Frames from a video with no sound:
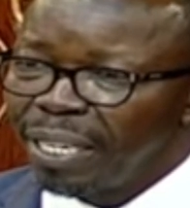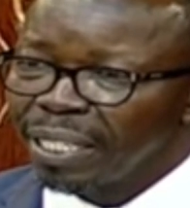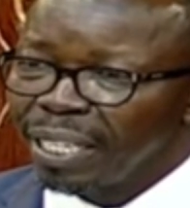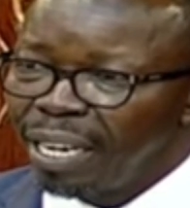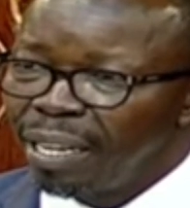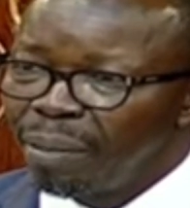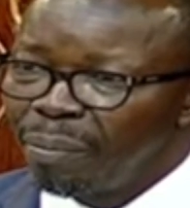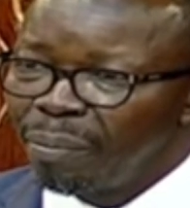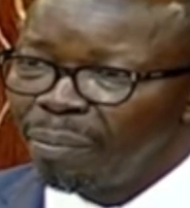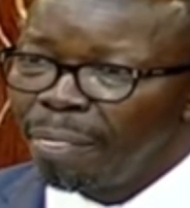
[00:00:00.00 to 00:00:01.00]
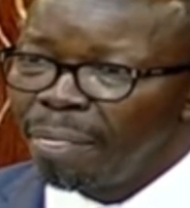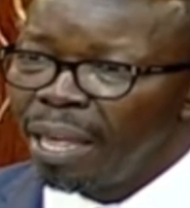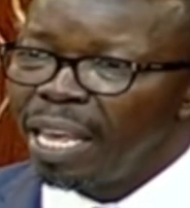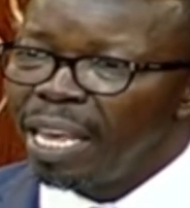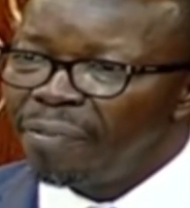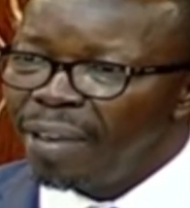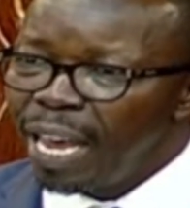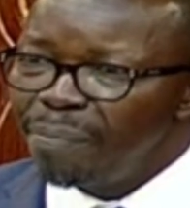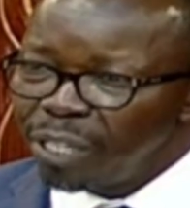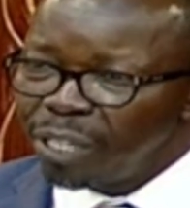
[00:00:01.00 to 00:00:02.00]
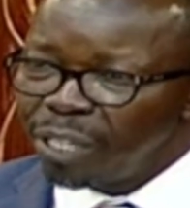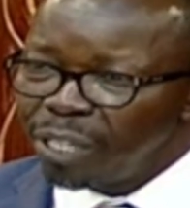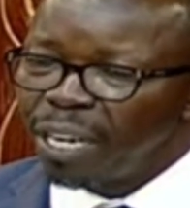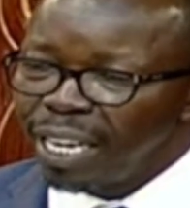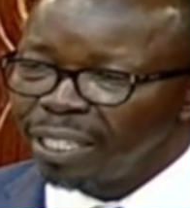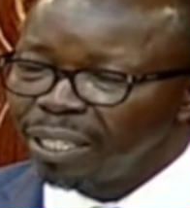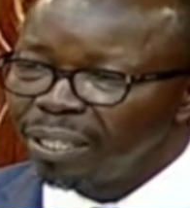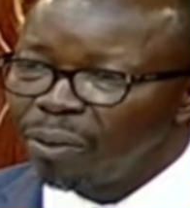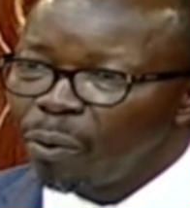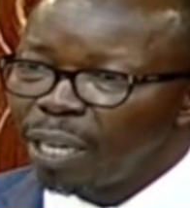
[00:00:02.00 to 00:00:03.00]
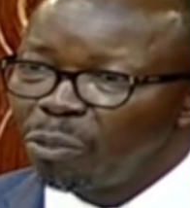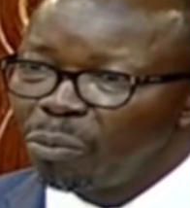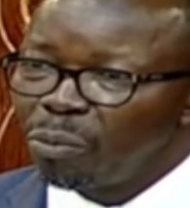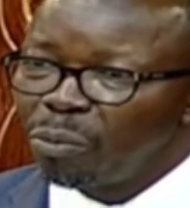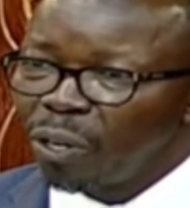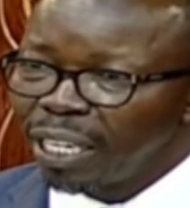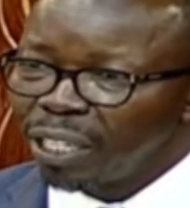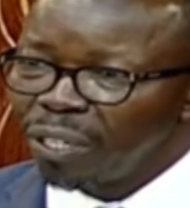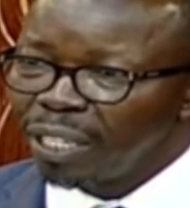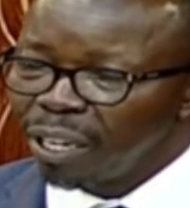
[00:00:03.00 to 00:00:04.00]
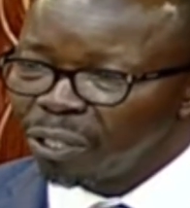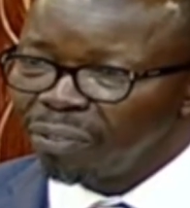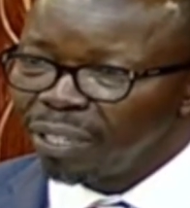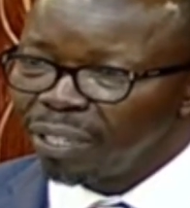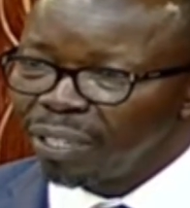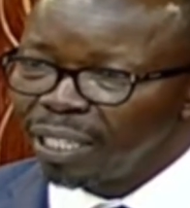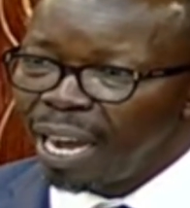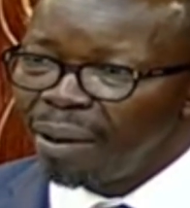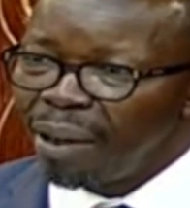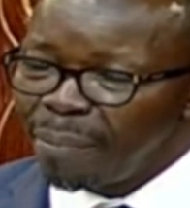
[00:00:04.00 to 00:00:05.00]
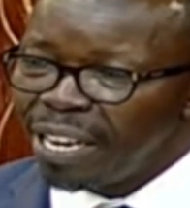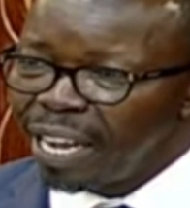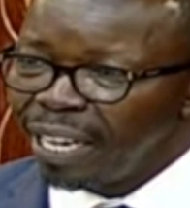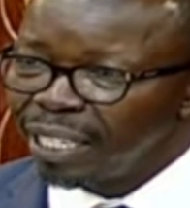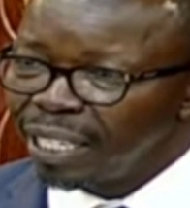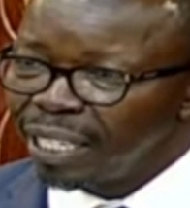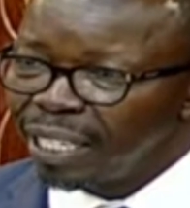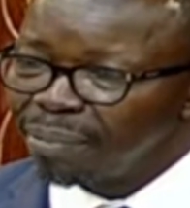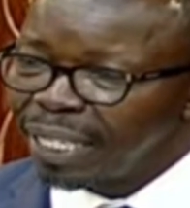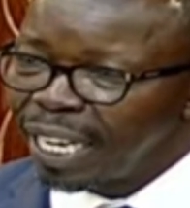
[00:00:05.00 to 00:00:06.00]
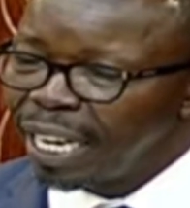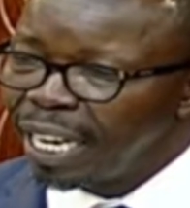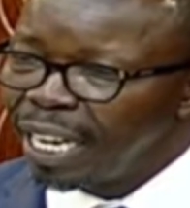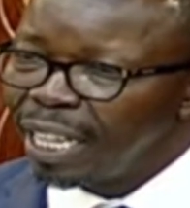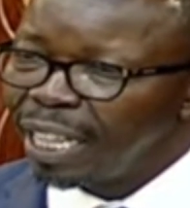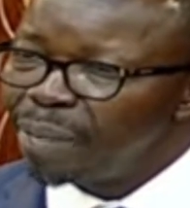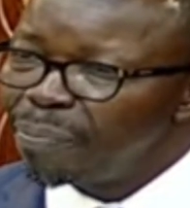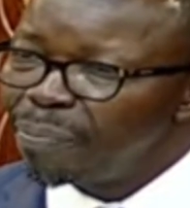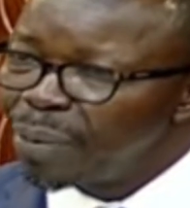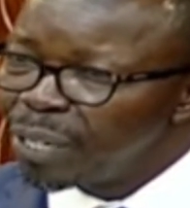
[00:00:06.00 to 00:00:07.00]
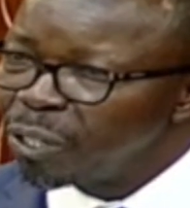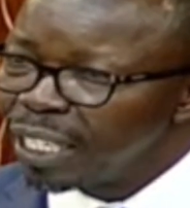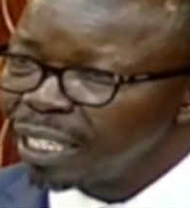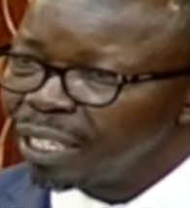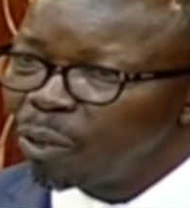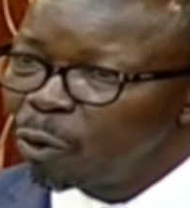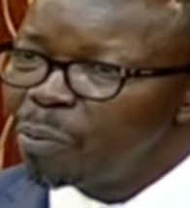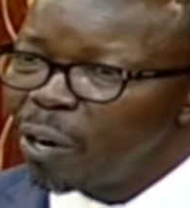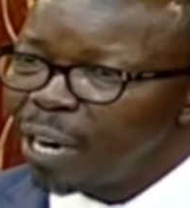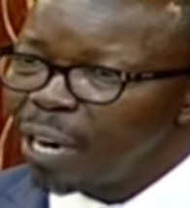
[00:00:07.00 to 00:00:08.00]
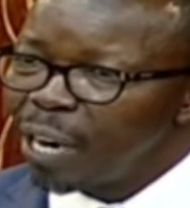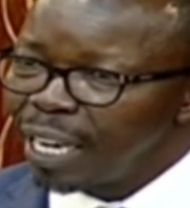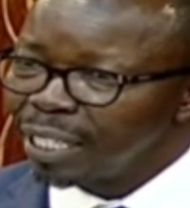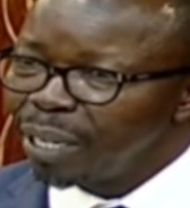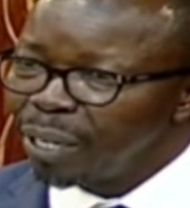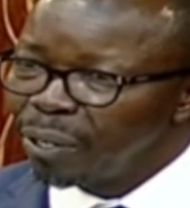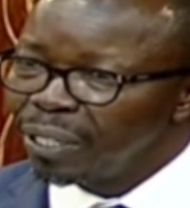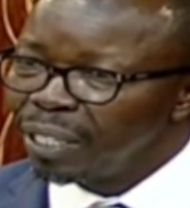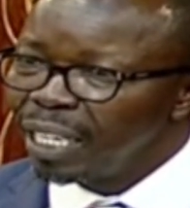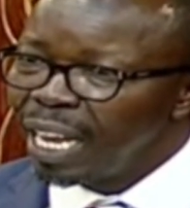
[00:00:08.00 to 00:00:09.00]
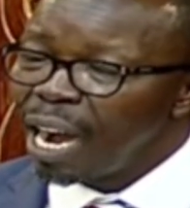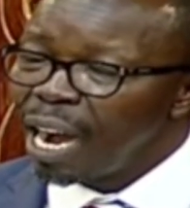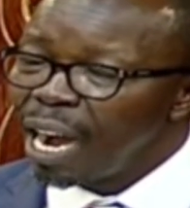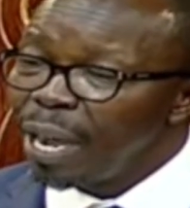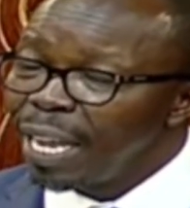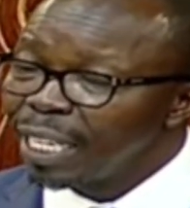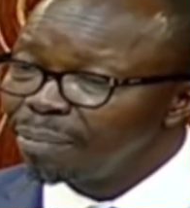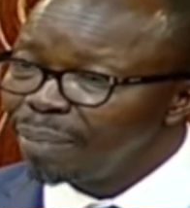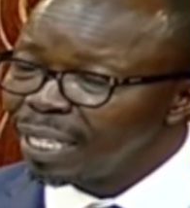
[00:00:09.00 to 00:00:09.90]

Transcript: Mr. Speaker, sir, if any prejudice were to be occasioned in the course of this, hearing this matter, that prejudice would be on us, because our